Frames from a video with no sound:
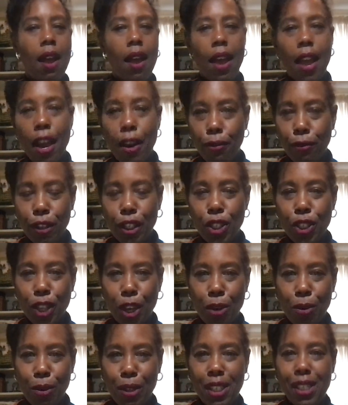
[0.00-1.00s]
Every
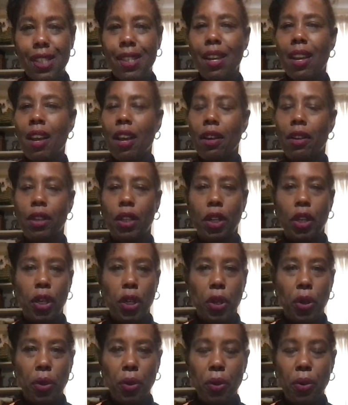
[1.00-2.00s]
sewist,
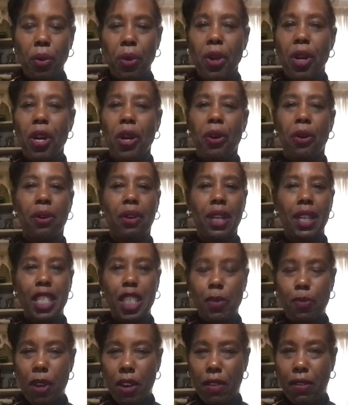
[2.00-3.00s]
new or
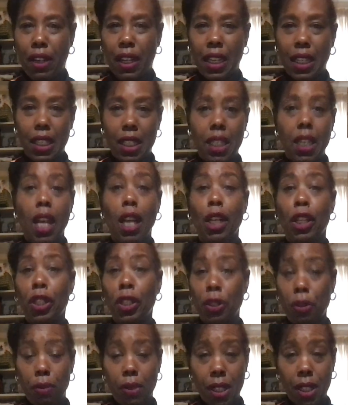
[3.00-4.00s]
experienced,
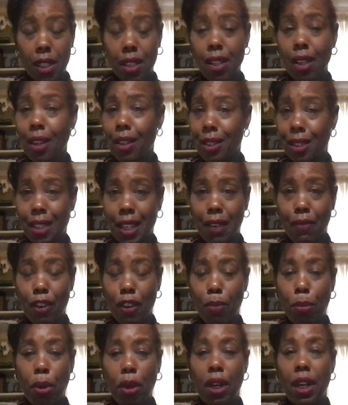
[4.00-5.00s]
uses a seam
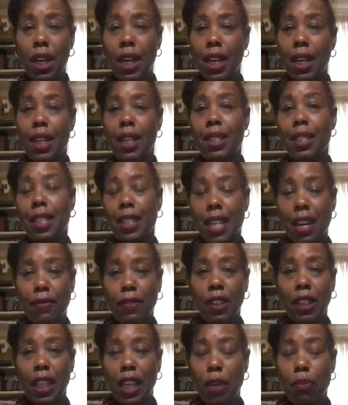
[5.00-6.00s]
ripper, and it is
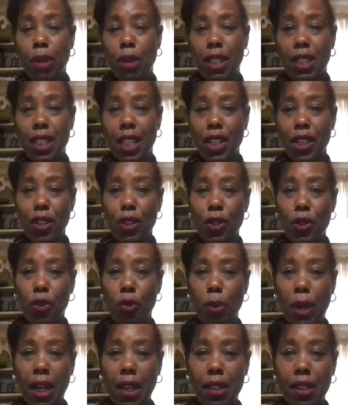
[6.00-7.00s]
definitely a must in your
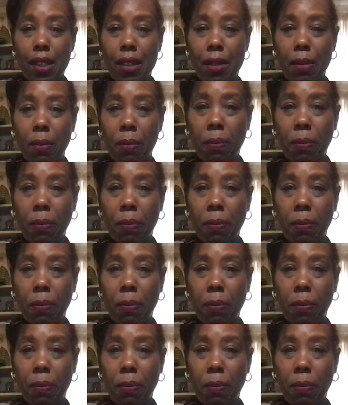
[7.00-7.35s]
toolbox.